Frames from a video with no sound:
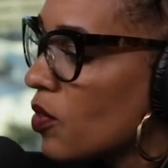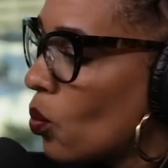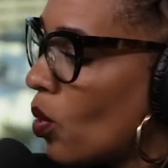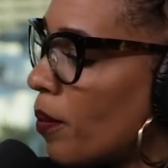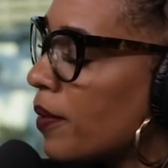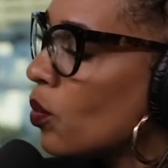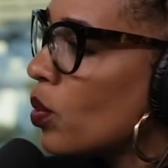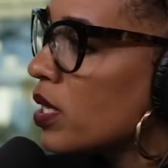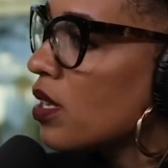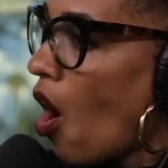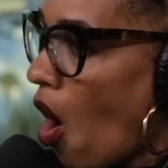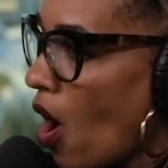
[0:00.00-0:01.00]
if the woman
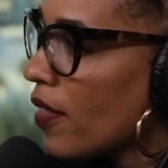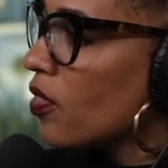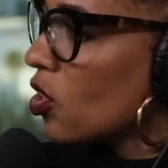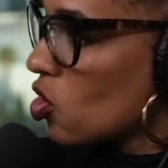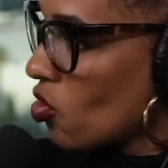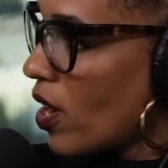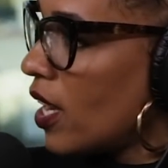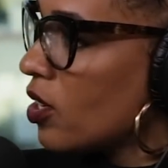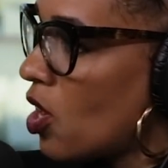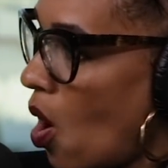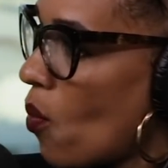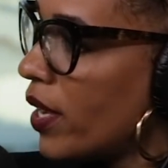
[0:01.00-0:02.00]
was on the
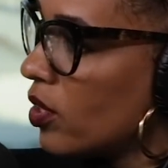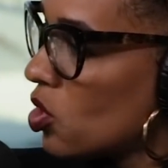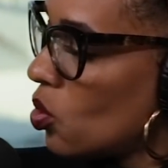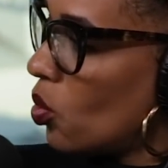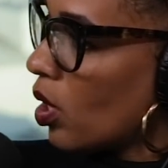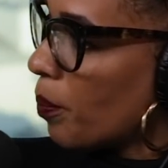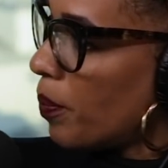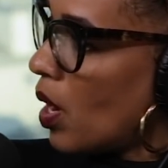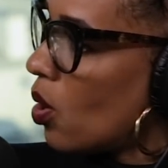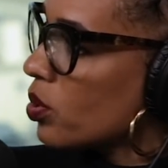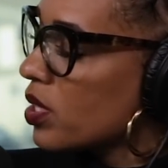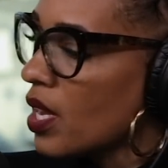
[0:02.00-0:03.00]
train going to her
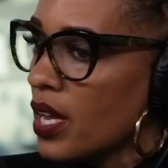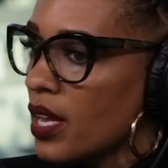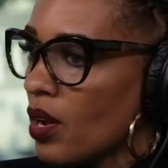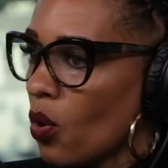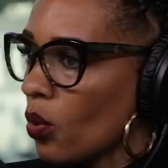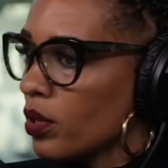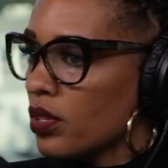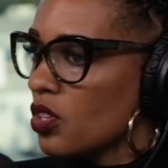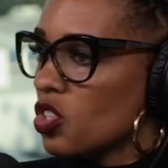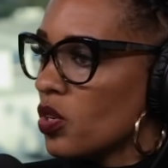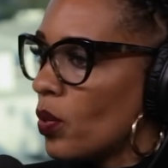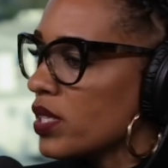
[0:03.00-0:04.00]
post or
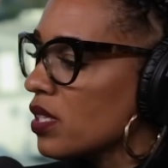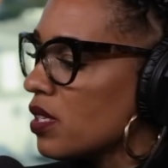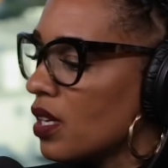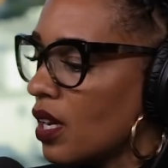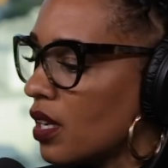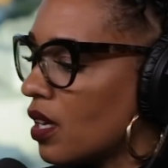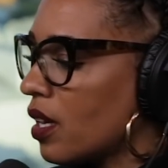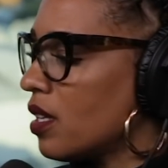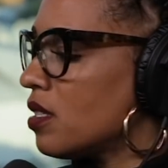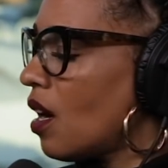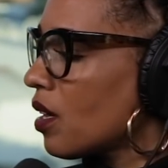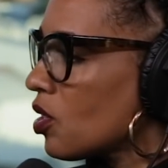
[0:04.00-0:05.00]
she wasn't sitting in a
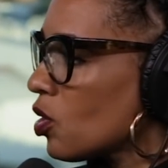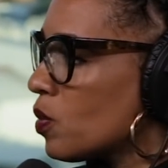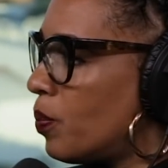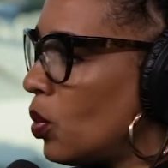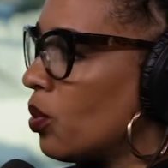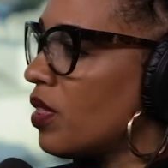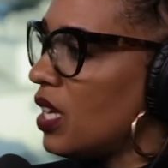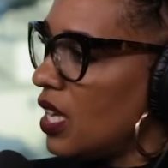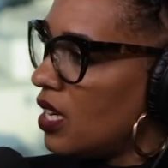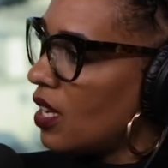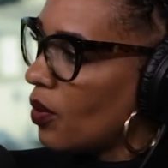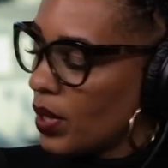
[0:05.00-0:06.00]
conductor's booth
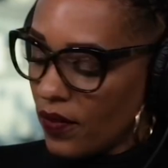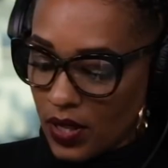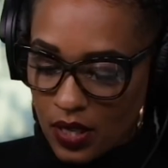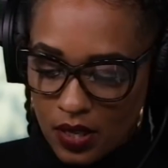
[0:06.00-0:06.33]
eating. Well, I whatever. think